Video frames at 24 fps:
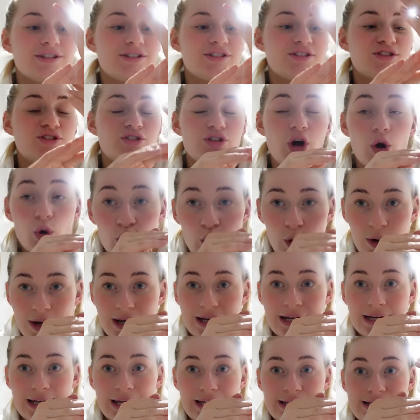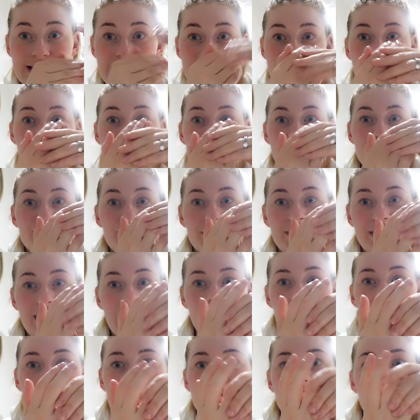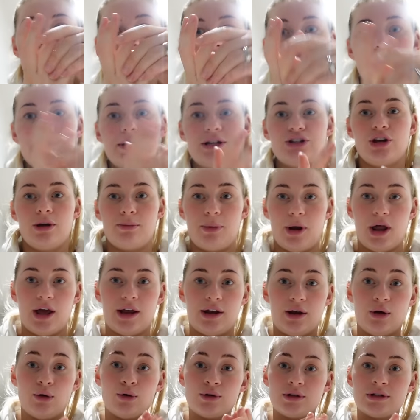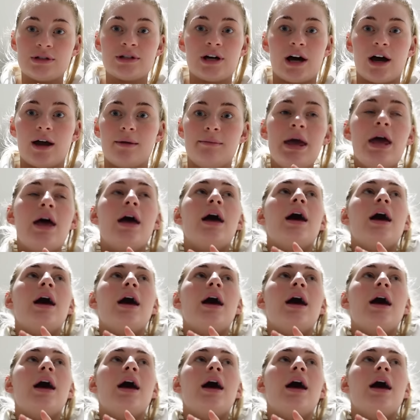so quickly since I've been doing that because I am literally applying it all the time.